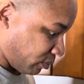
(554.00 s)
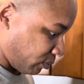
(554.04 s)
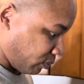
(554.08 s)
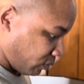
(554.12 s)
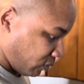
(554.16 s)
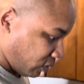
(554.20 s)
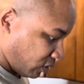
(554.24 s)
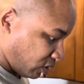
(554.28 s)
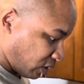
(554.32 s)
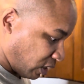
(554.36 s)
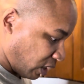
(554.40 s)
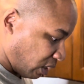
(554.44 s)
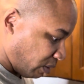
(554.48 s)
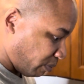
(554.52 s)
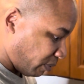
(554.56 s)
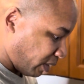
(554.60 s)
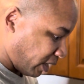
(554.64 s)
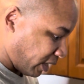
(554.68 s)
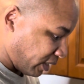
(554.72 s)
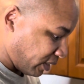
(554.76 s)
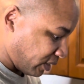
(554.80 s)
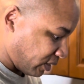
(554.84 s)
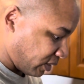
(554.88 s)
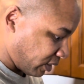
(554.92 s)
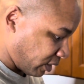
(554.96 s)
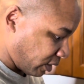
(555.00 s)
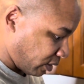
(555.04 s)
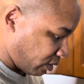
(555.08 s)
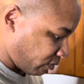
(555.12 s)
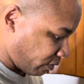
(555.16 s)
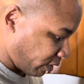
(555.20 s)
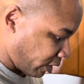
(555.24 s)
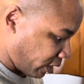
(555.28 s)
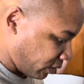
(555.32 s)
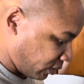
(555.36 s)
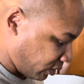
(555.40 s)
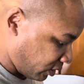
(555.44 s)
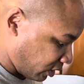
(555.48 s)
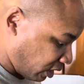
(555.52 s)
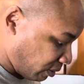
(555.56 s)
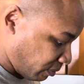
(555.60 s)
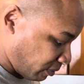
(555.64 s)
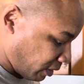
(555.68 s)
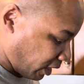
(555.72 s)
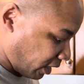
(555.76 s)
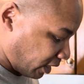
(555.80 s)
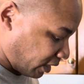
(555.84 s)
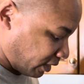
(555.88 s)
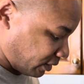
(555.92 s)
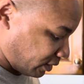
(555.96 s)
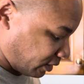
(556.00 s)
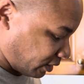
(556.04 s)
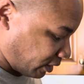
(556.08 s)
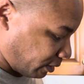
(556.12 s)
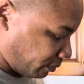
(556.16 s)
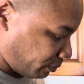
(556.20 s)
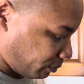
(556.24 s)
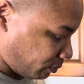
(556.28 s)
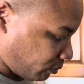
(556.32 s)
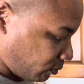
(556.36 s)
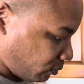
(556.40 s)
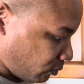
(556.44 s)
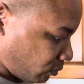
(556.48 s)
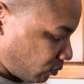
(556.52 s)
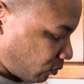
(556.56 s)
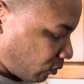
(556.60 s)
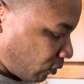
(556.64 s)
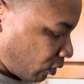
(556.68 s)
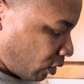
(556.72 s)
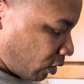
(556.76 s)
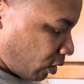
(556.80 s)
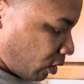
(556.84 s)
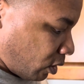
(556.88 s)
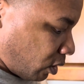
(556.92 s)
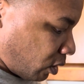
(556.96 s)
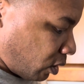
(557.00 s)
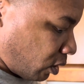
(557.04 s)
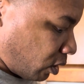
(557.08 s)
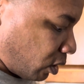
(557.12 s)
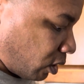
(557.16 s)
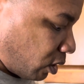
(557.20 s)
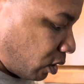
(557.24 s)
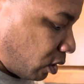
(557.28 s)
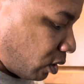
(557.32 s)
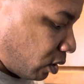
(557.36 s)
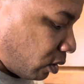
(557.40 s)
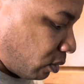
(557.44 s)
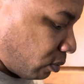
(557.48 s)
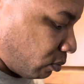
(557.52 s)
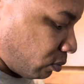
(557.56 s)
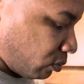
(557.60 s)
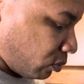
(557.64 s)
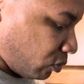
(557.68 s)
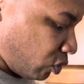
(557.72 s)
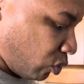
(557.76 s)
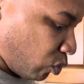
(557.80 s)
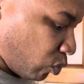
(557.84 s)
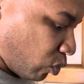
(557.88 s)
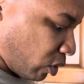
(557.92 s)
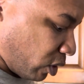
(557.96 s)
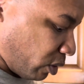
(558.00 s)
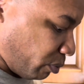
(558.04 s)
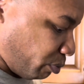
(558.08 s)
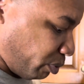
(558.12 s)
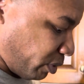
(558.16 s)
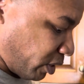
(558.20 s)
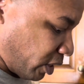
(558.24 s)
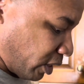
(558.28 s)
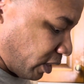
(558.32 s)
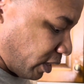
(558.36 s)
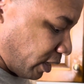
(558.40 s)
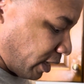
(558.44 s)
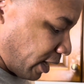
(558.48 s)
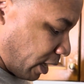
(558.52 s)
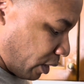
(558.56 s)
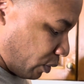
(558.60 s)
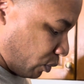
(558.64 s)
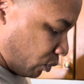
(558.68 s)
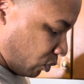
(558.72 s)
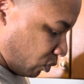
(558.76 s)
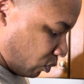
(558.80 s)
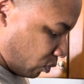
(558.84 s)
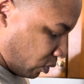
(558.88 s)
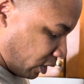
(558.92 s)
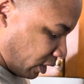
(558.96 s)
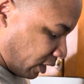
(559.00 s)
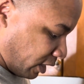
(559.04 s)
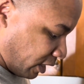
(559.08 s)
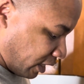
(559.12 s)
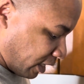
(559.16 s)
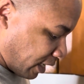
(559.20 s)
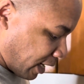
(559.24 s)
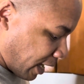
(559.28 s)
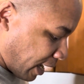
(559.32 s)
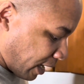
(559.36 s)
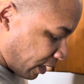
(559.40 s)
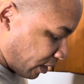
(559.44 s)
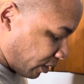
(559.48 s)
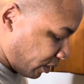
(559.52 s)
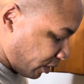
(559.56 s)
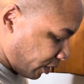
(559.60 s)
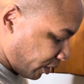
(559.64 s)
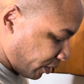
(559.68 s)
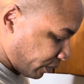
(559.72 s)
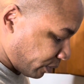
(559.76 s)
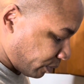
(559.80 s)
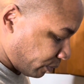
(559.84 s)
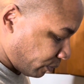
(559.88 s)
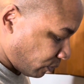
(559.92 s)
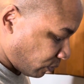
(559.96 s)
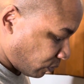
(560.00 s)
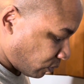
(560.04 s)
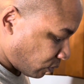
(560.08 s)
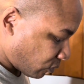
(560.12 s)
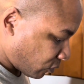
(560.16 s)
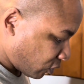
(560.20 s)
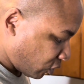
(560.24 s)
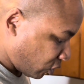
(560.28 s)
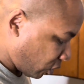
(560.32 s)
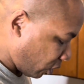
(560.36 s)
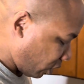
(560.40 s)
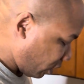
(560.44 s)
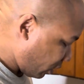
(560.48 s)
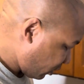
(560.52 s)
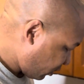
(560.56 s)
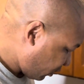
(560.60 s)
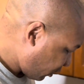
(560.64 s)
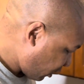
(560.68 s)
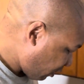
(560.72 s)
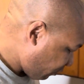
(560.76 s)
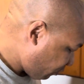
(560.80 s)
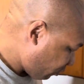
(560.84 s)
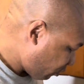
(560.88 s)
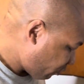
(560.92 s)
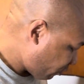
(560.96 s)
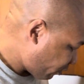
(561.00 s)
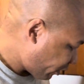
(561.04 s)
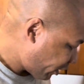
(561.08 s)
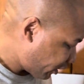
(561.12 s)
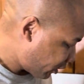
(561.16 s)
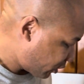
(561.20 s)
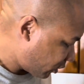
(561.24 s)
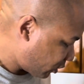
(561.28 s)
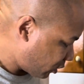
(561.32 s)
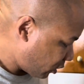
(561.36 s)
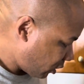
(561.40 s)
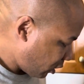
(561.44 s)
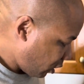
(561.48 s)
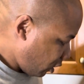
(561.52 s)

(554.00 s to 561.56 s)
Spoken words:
Same mindset, right? Same concept. You want to pluck it out. You want to get it out of there so you can save the rest.